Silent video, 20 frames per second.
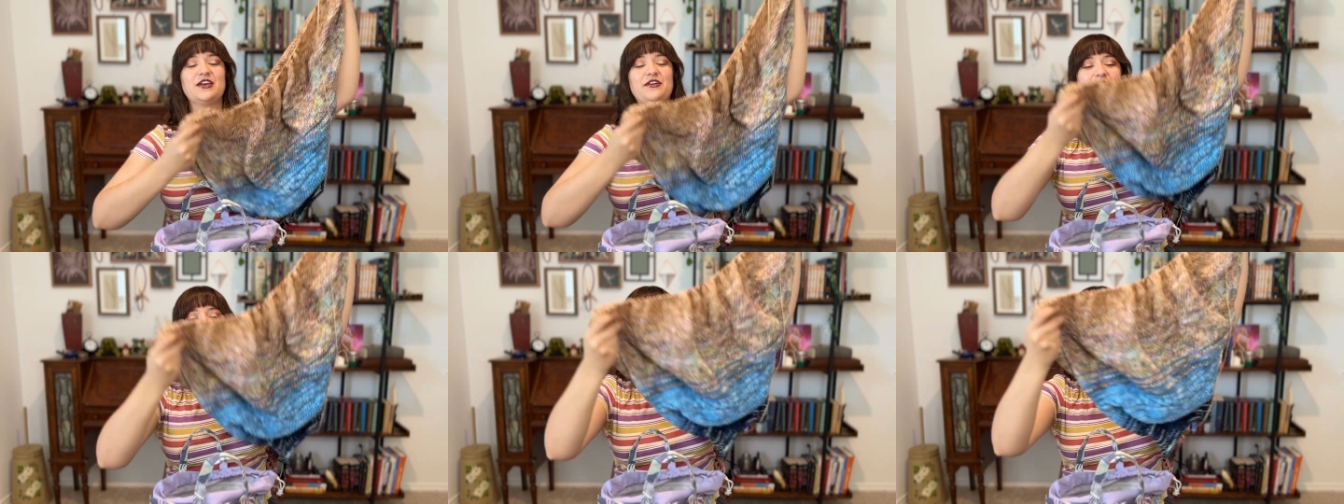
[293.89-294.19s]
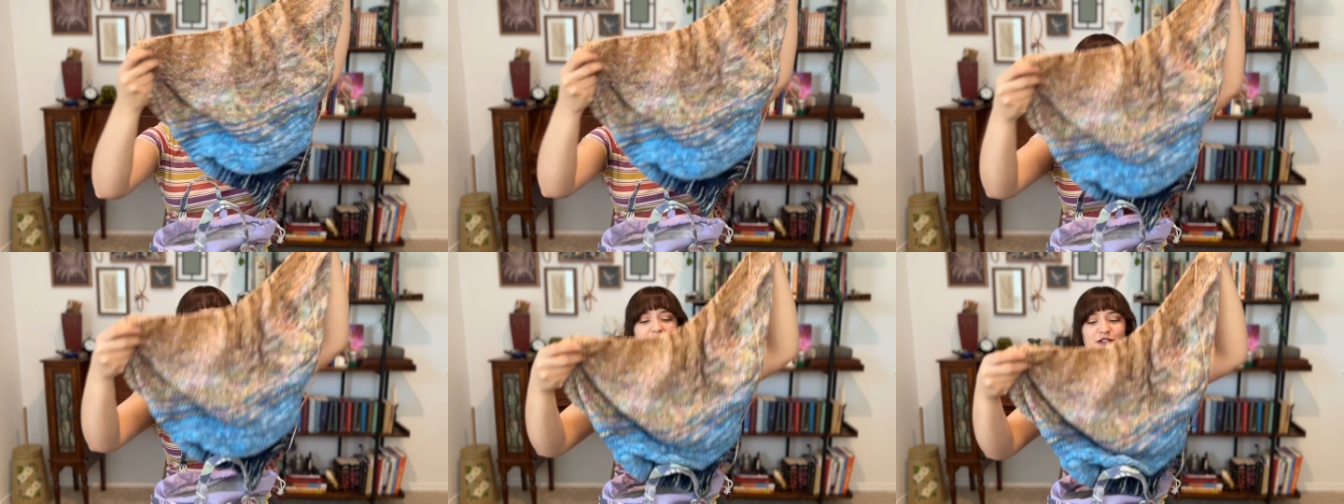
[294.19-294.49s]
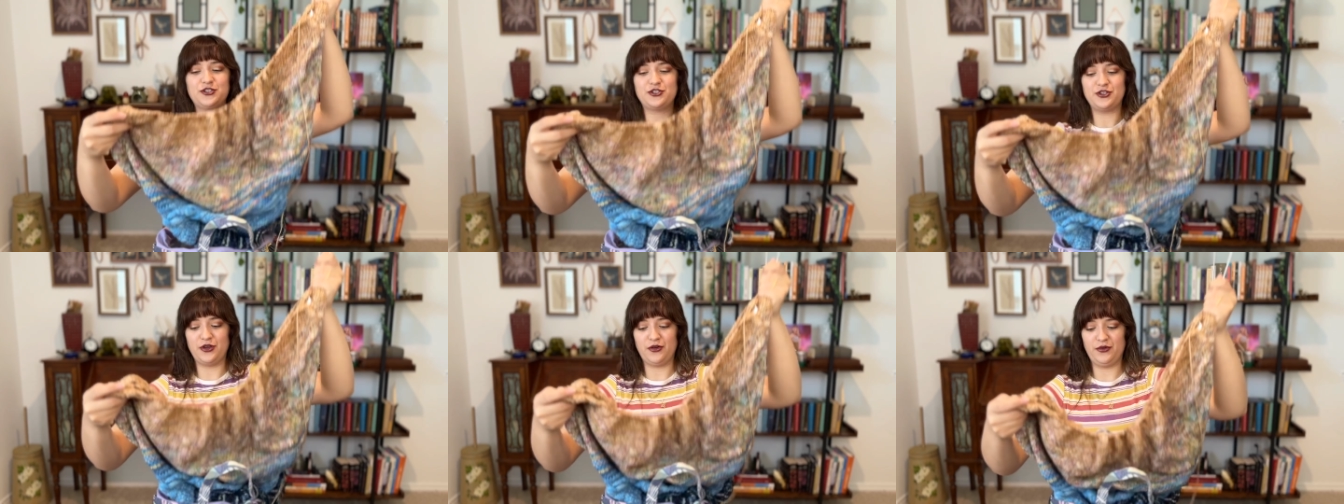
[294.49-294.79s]
Okay, let me
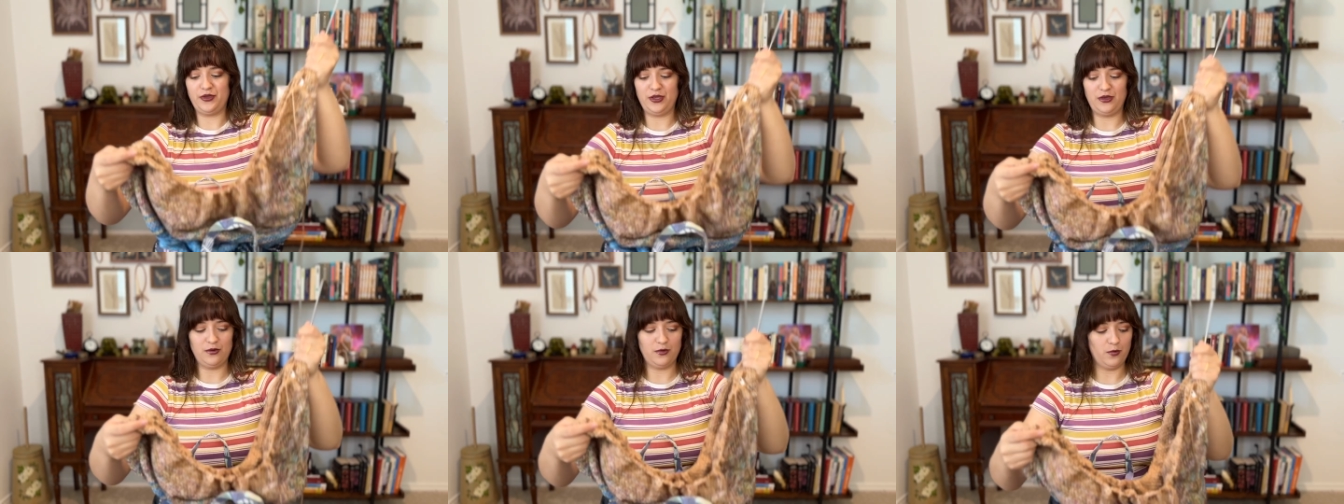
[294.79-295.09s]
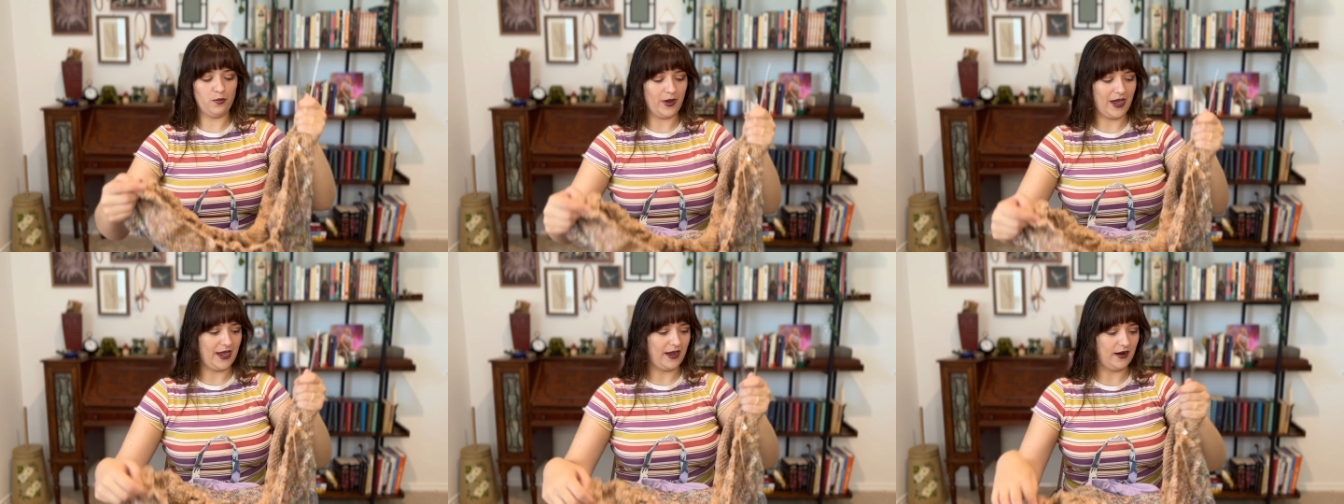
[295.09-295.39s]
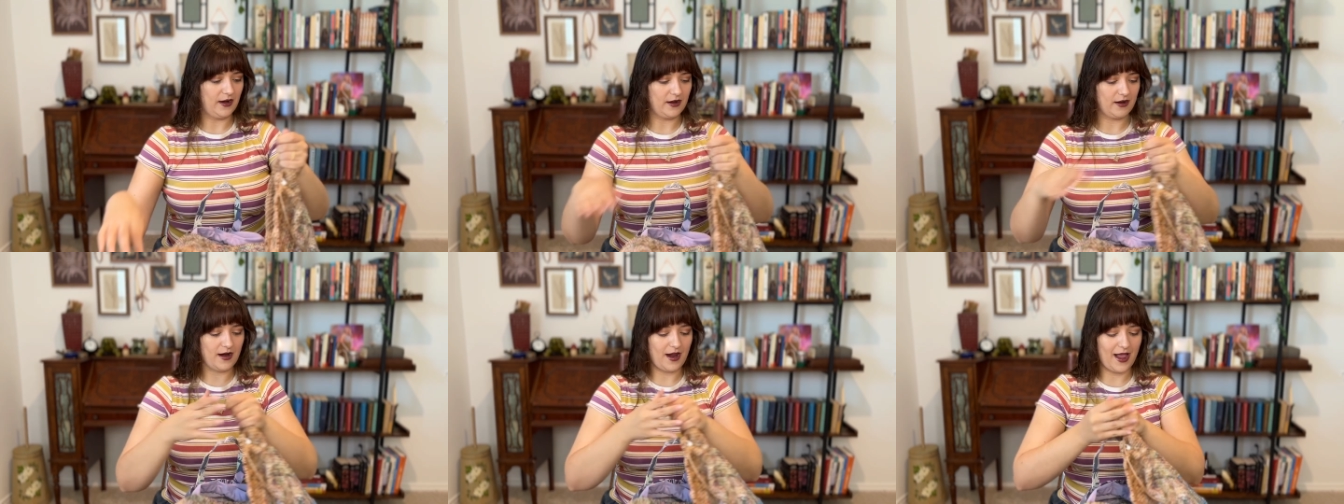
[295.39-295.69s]
show you
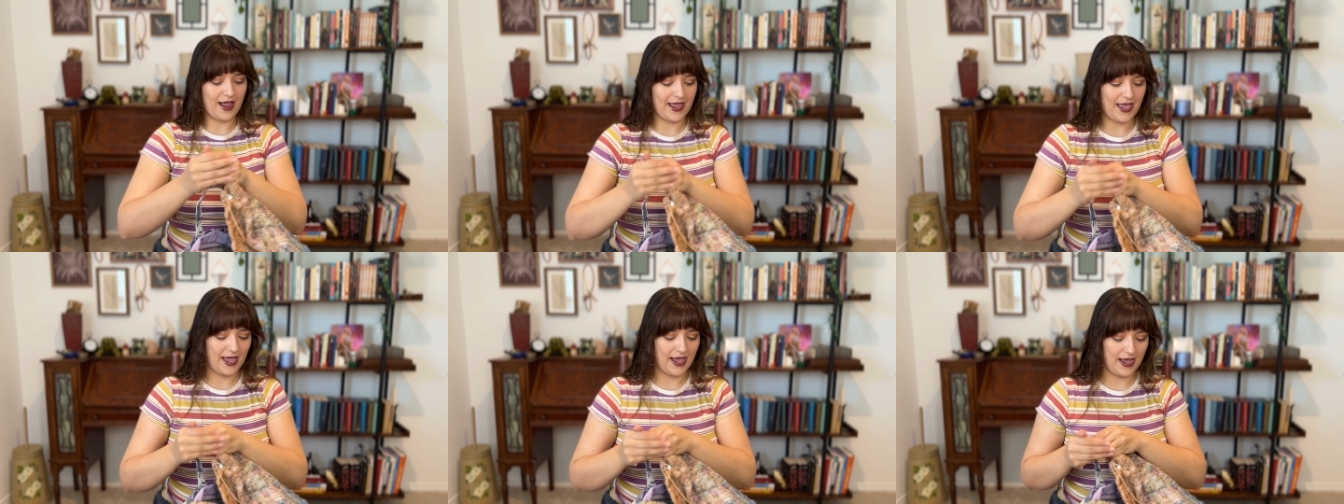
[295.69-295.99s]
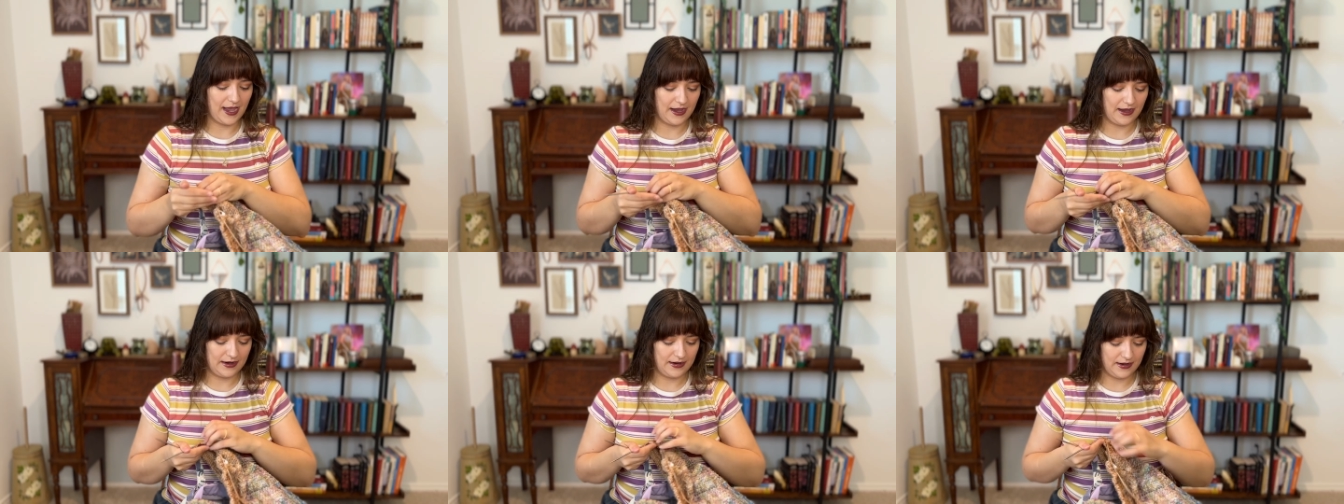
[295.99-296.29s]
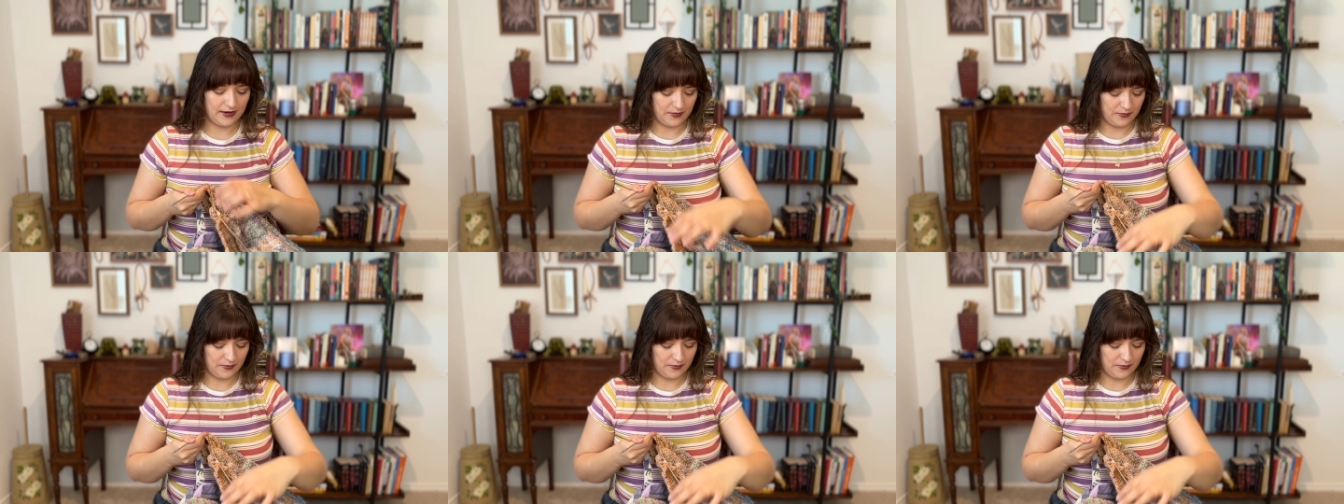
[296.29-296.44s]
where I had